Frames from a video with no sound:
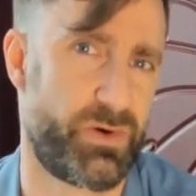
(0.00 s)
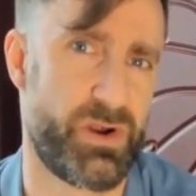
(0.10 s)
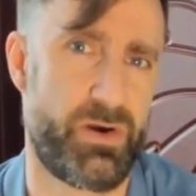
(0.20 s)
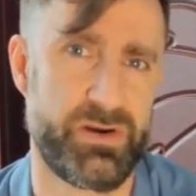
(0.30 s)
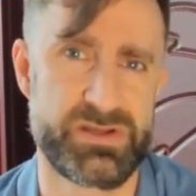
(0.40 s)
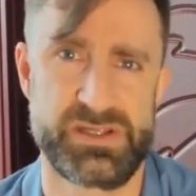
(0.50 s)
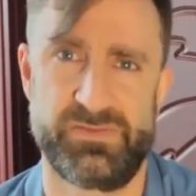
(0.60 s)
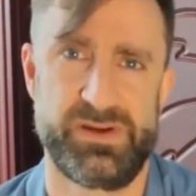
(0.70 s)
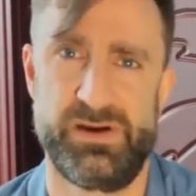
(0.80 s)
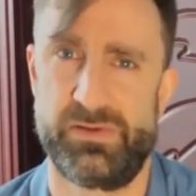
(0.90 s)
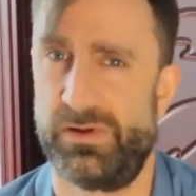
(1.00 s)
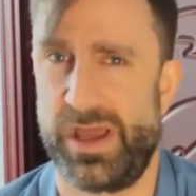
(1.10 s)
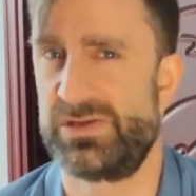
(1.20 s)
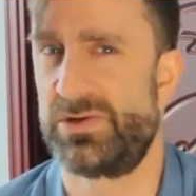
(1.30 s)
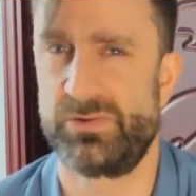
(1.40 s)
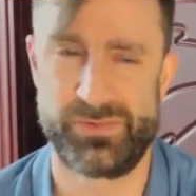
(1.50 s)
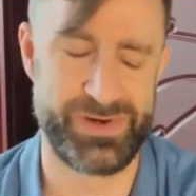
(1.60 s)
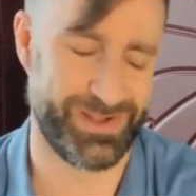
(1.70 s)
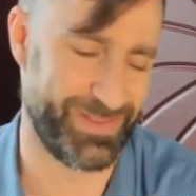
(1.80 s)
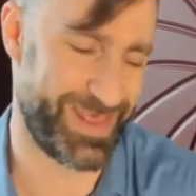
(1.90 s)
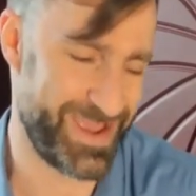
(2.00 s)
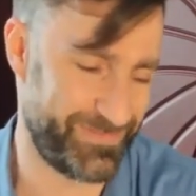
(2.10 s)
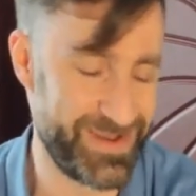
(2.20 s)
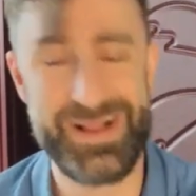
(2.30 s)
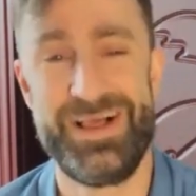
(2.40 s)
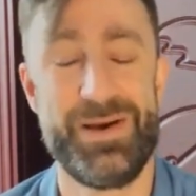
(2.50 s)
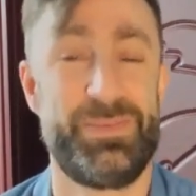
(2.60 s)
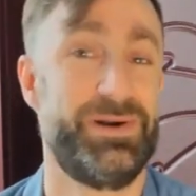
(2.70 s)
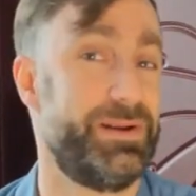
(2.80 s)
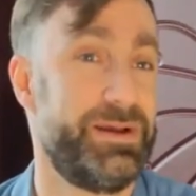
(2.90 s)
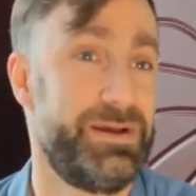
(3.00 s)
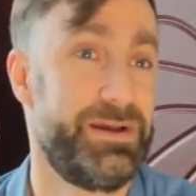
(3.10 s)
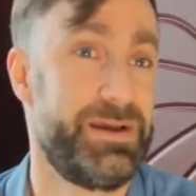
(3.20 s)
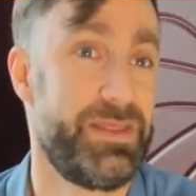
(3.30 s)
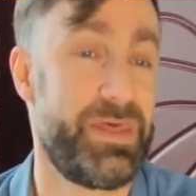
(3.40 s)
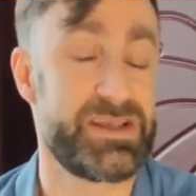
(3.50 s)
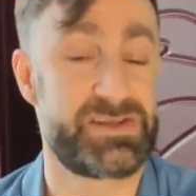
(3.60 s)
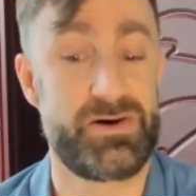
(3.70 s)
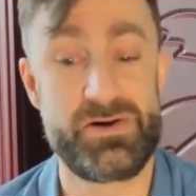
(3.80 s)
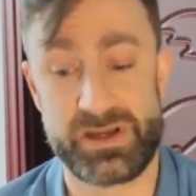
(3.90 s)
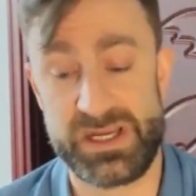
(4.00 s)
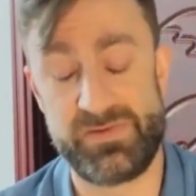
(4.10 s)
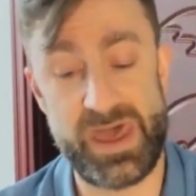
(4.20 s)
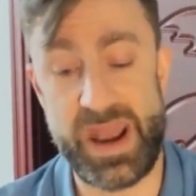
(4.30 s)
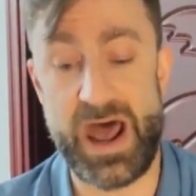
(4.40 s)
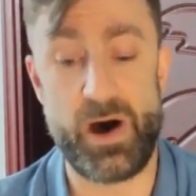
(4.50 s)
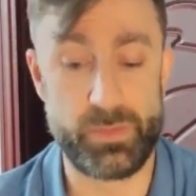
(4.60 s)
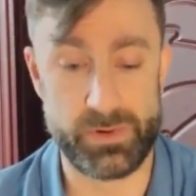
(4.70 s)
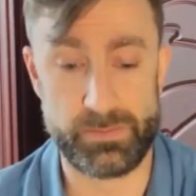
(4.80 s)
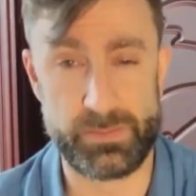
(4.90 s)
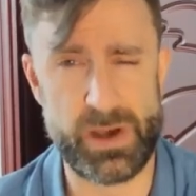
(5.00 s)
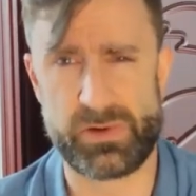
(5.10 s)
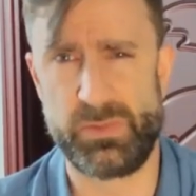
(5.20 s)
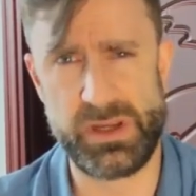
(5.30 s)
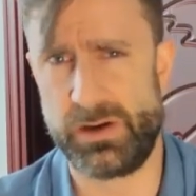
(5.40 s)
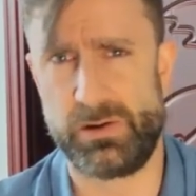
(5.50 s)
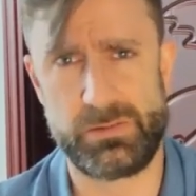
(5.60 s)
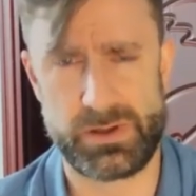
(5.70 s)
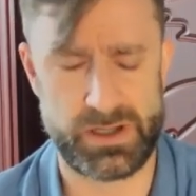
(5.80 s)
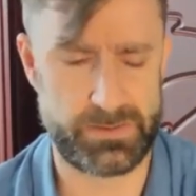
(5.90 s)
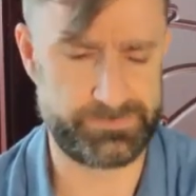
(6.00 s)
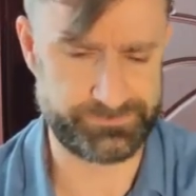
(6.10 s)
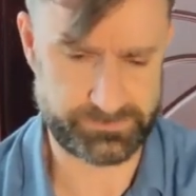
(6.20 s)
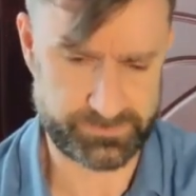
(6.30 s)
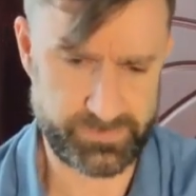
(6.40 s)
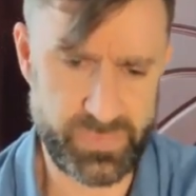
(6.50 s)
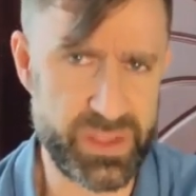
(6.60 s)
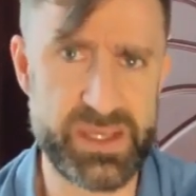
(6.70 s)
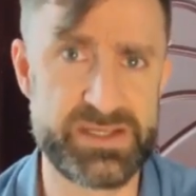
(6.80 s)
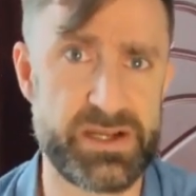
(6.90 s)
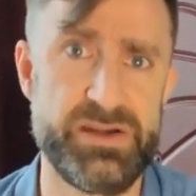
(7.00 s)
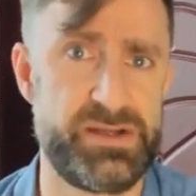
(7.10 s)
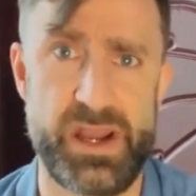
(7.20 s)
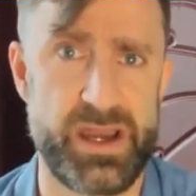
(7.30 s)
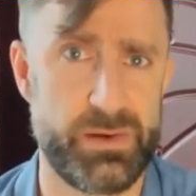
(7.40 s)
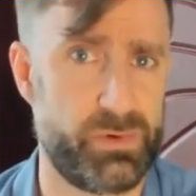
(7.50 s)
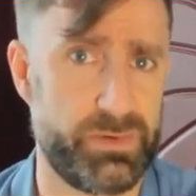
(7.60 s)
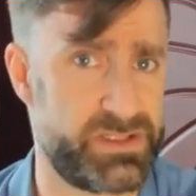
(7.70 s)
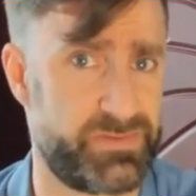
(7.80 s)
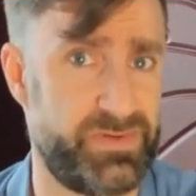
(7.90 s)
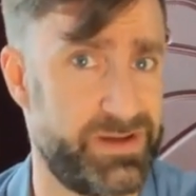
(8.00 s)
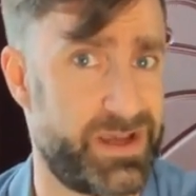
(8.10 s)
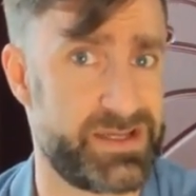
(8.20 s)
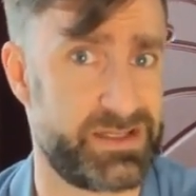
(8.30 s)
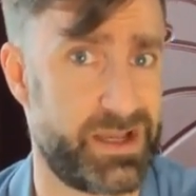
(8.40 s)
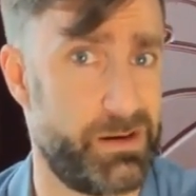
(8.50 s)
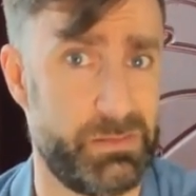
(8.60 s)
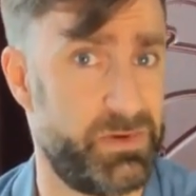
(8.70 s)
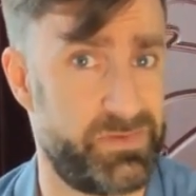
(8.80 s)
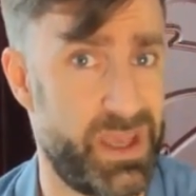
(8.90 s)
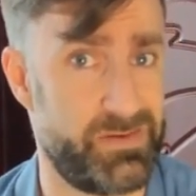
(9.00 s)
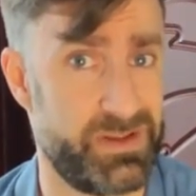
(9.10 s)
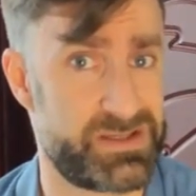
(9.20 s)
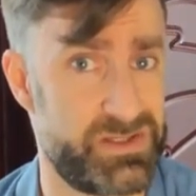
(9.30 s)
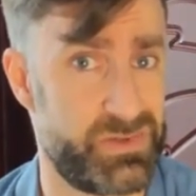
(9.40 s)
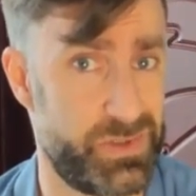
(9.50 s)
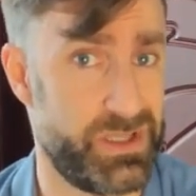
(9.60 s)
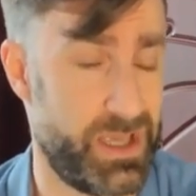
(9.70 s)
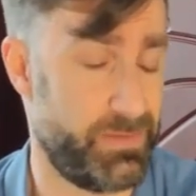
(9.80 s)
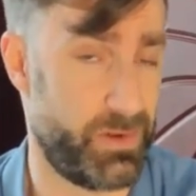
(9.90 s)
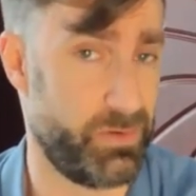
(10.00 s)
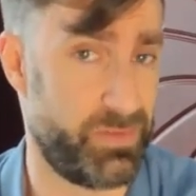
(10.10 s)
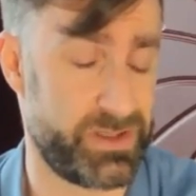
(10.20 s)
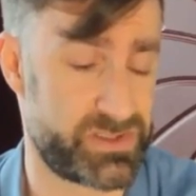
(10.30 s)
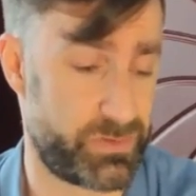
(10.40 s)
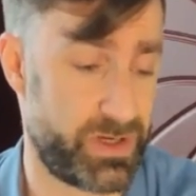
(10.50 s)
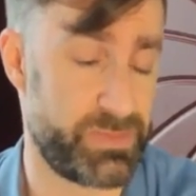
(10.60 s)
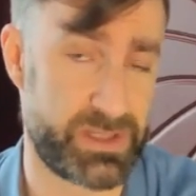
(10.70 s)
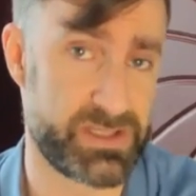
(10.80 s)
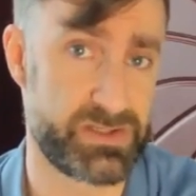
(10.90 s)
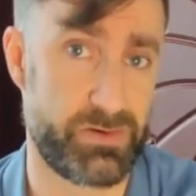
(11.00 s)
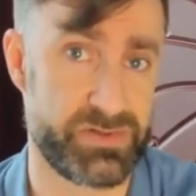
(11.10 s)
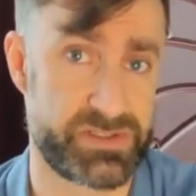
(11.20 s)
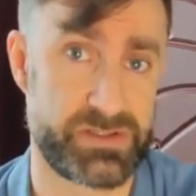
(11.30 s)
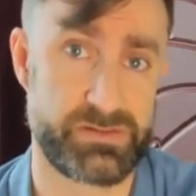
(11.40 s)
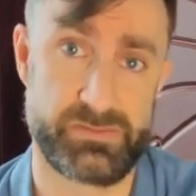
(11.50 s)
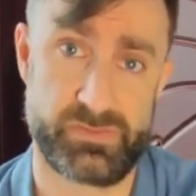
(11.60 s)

or an artist if I hear they're an asshole in real life. But that song and even that album, El Camino, is undeniable. It's a fantastic album if you haven't listened to it yet. The whole thing's great. But that song was